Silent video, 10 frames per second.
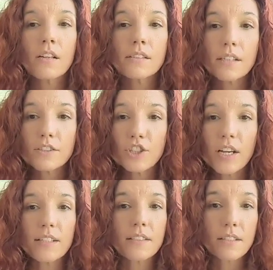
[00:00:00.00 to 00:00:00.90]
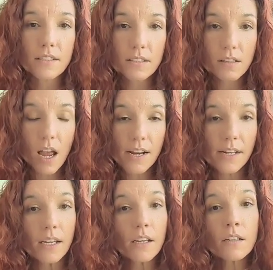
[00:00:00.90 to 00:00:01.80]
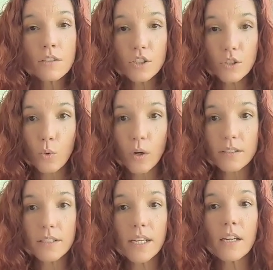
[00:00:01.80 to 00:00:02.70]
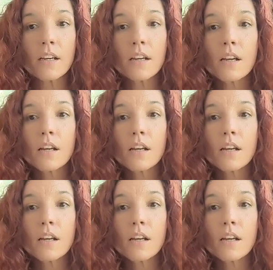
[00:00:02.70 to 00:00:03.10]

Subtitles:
such as sliding, twisting,